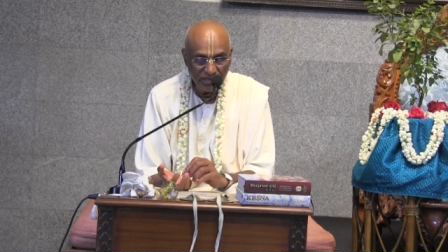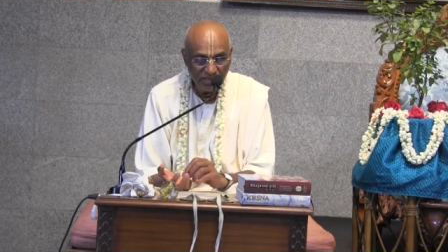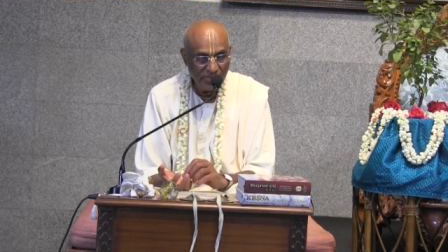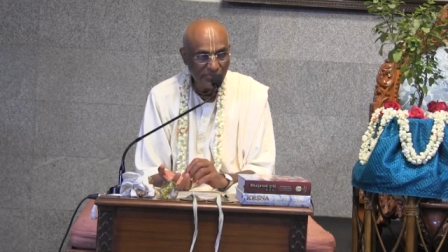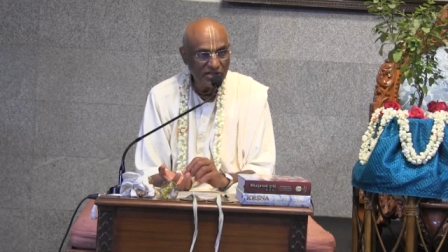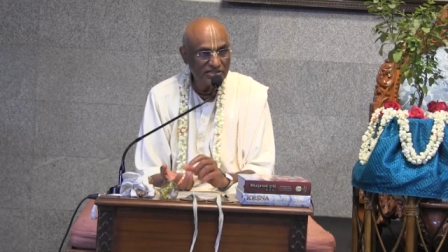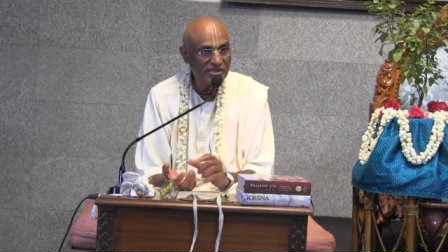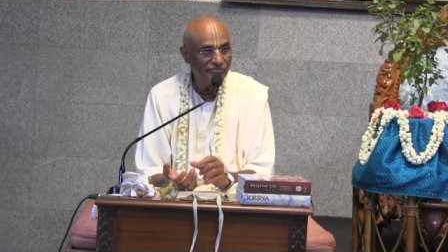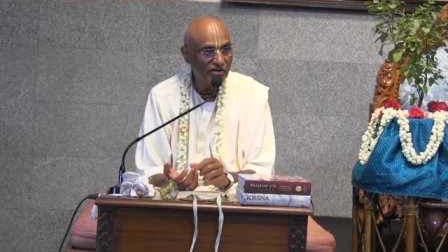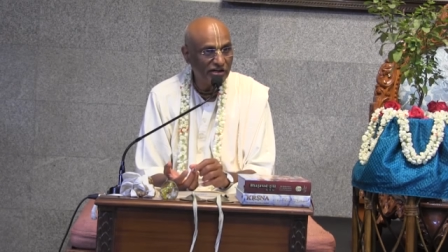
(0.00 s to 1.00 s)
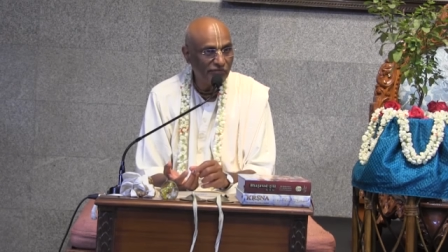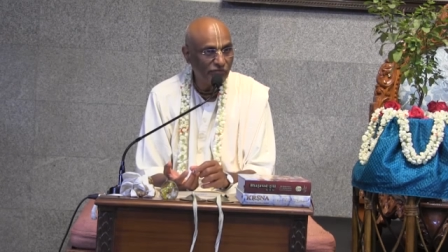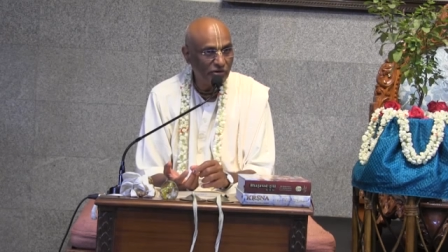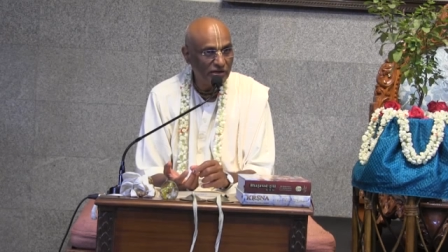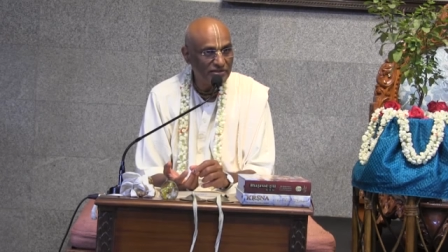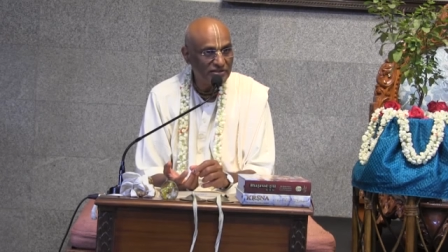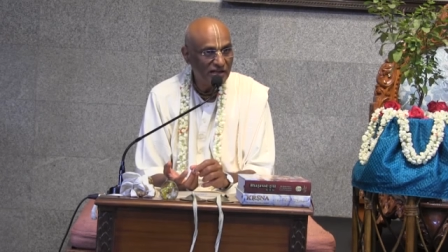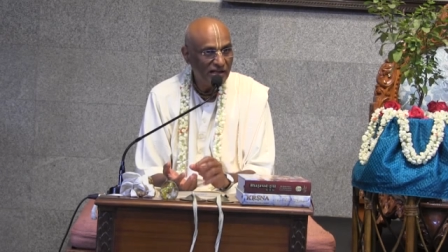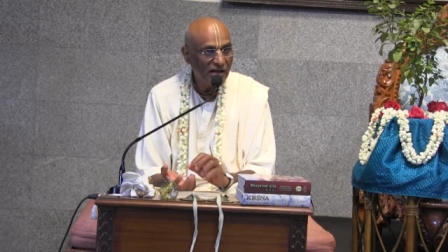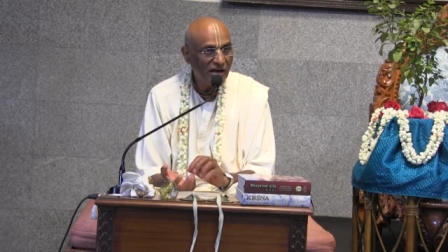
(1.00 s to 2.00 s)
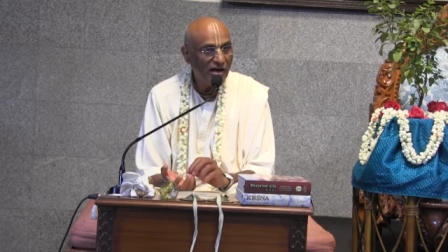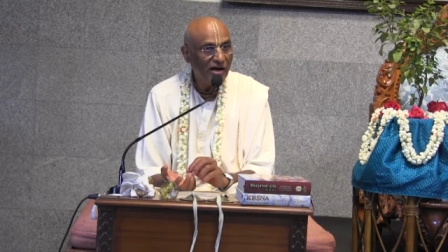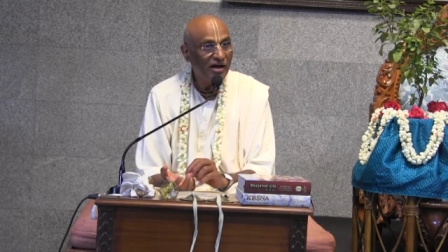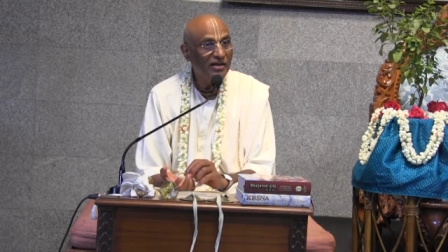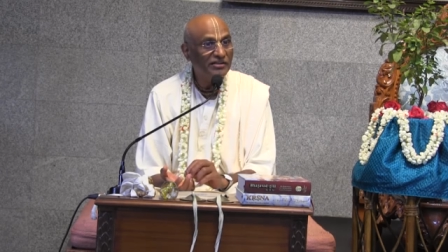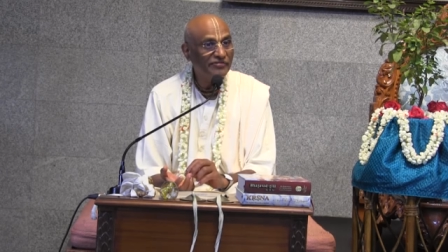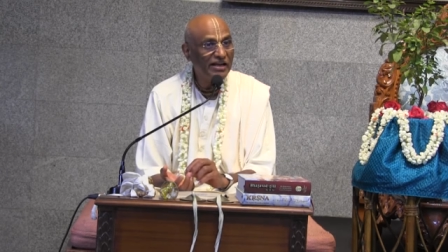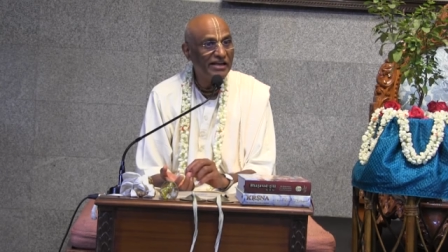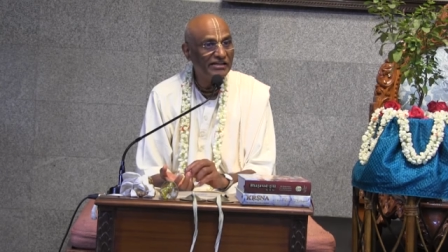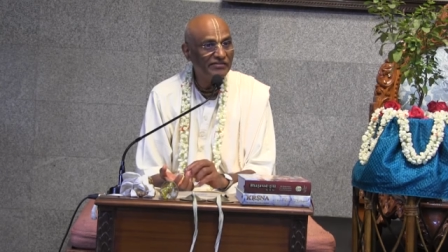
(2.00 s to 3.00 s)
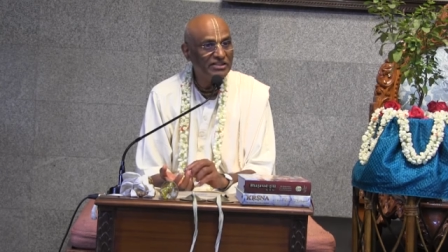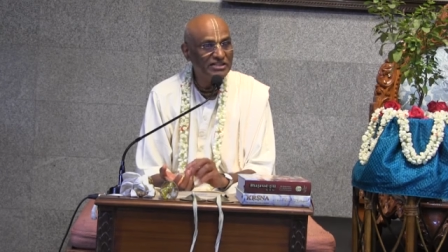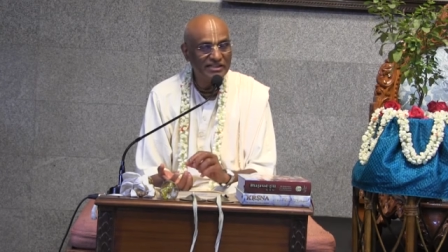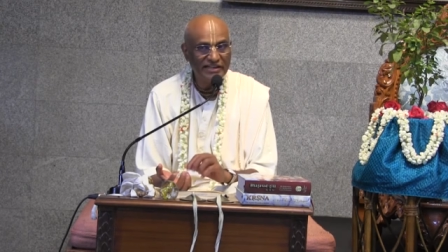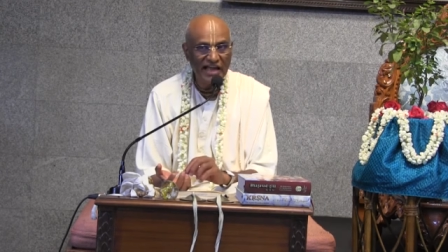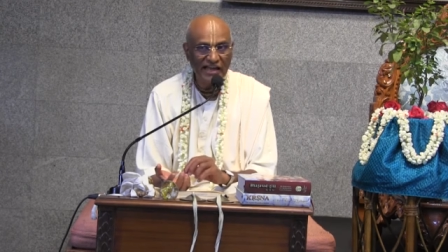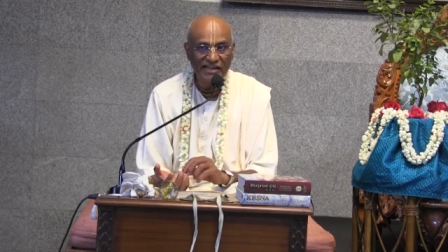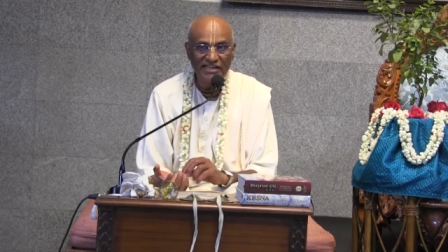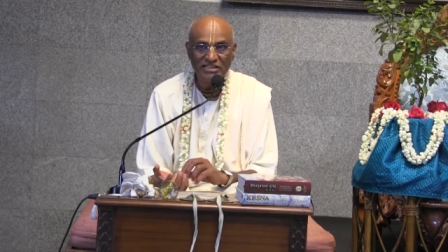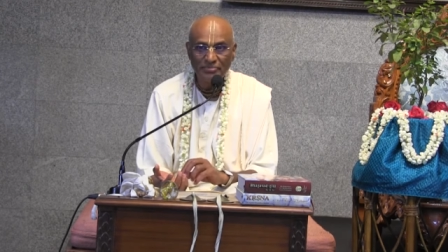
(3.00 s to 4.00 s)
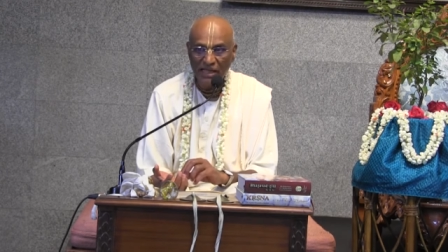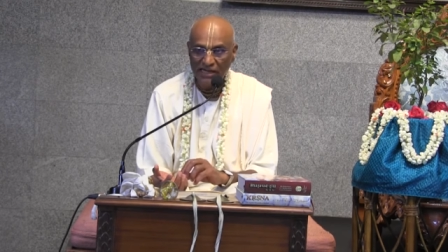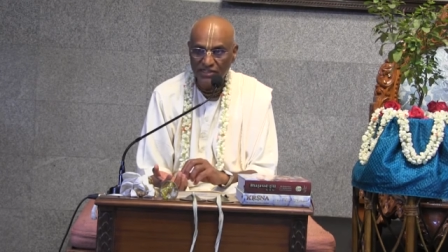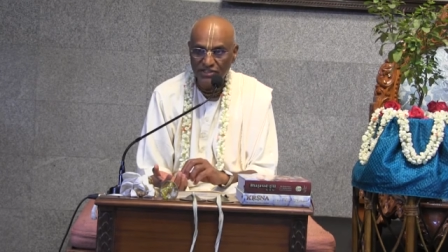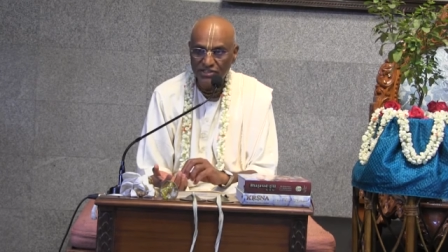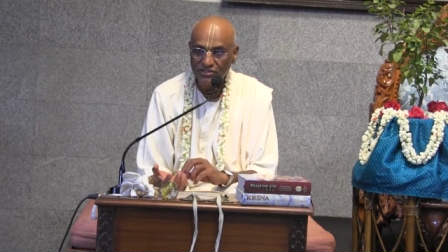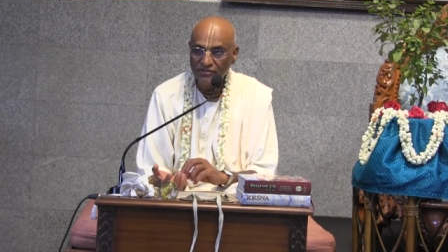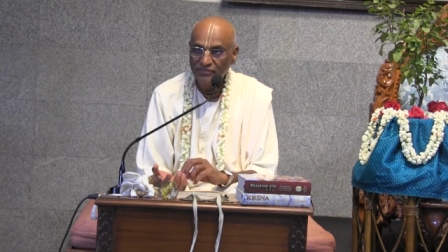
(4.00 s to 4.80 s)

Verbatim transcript: Remembrance and forgetfulness are the way in which jnana is managed.